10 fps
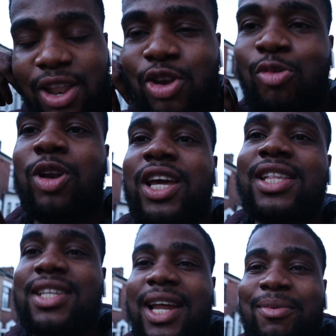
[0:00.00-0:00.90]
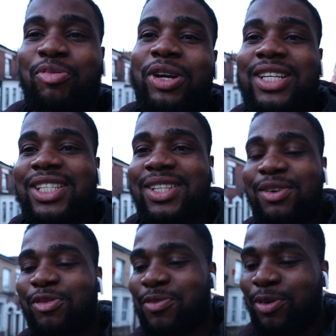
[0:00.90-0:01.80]
I don't want to eat like British
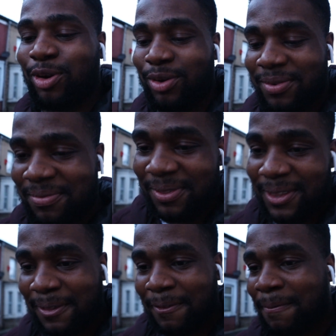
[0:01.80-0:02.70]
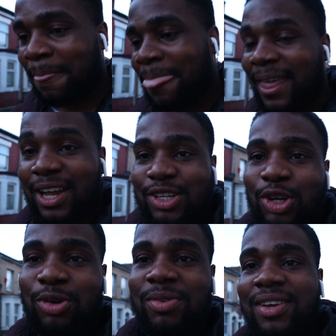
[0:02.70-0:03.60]
stuff, but I don't
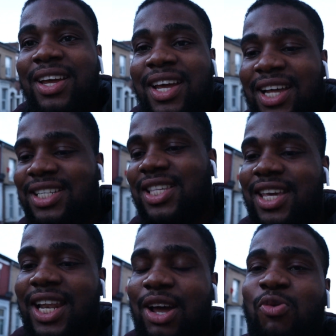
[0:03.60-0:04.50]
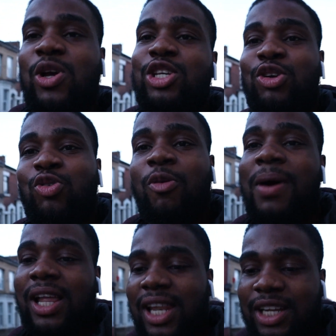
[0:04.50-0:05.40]
know. They say like when you
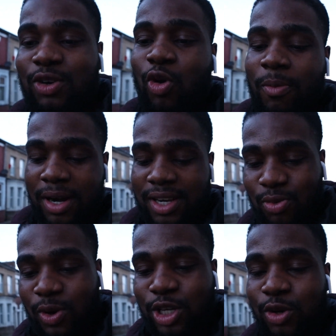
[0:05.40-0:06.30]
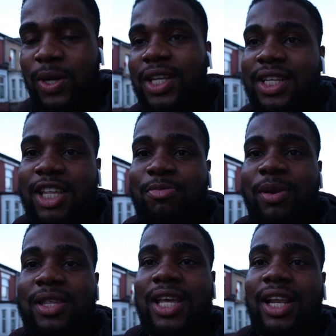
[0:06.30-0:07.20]
roam, act like the Romans. When you're in this
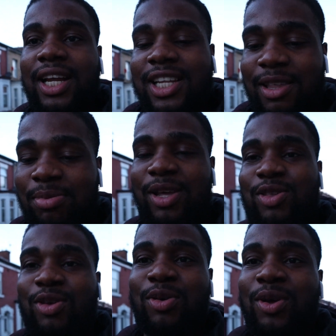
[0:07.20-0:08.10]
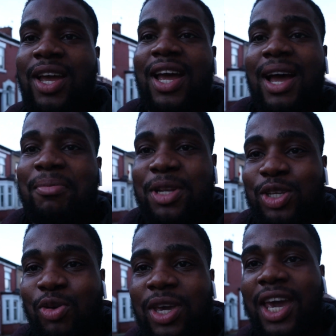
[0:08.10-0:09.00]
place, act like this place. So I'm in
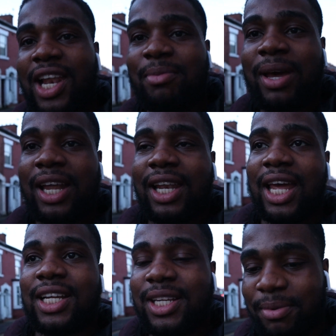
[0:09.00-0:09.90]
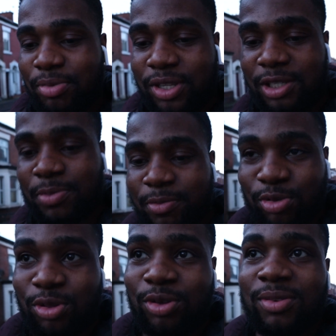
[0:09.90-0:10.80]
the UK. Let me act like the British
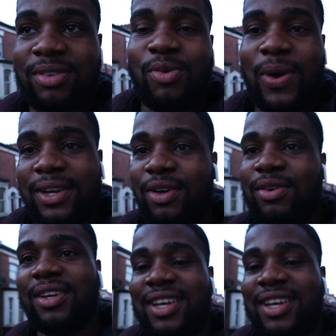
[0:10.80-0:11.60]
people. So why not?